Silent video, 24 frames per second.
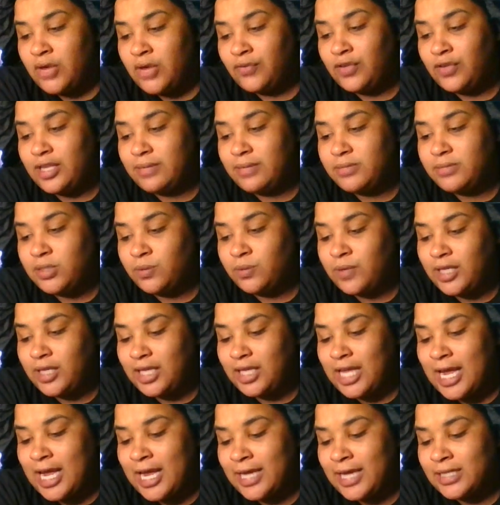for them to
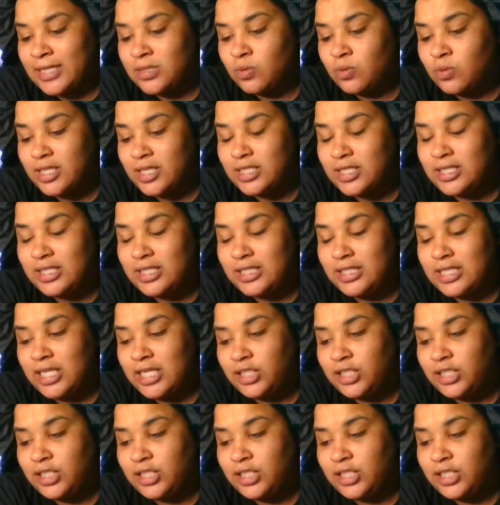realize once these